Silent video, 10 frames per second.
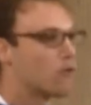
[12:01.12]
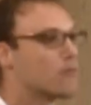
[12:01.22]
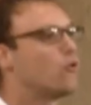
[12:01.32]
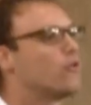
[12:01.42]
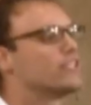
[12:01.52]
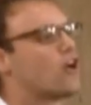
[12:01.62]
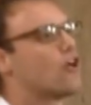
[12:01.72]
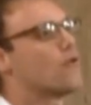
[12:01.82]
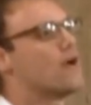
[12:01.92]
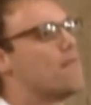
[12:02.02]
I want to pull this
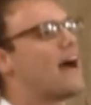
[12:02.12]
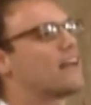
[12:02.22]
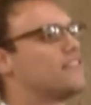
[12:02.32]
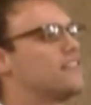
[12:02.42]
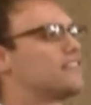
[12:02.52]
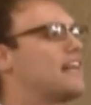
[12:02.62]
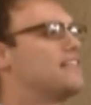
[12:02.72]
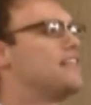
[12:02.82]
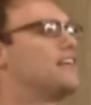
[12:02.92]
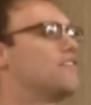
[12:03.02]
all the way back to this
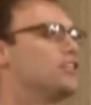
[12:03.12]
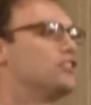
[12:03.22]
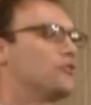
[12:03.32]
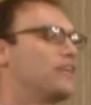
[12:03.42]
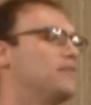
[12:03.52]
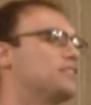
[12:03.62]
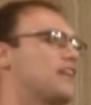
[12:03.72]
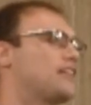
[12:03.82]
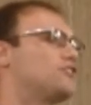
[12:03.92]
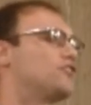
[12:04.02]
idea of the dreams
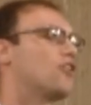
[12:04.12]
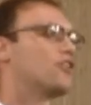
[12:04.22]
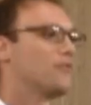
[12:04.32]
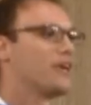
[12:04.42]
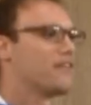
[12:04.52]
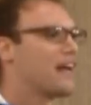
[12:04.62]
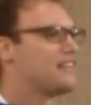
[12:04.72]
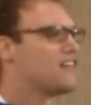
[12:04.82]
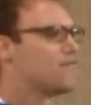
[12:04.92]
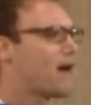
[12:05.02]
that I started with, the
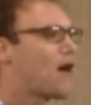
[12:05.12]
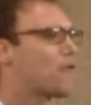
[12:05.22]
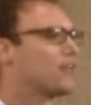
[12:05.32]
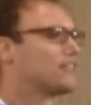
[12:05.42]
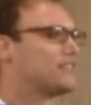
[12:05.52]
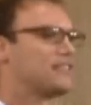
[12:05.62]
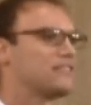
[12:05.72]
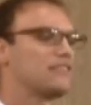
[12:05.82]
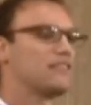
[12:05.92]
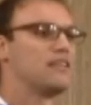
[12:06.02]
idea of
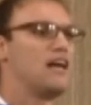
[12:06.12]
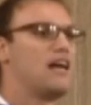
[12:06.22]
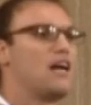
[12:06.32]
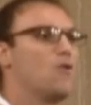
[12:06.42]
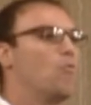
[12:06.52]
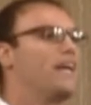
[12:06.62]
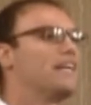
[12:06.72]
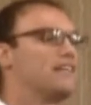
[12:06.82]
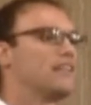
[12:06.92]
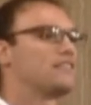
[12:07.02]
powerlessness and
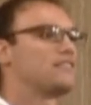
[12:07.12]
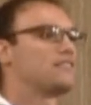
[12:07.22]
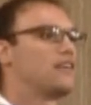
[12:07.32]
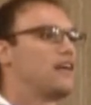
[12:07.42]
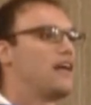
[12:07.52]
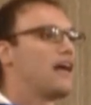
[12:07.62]
weakness.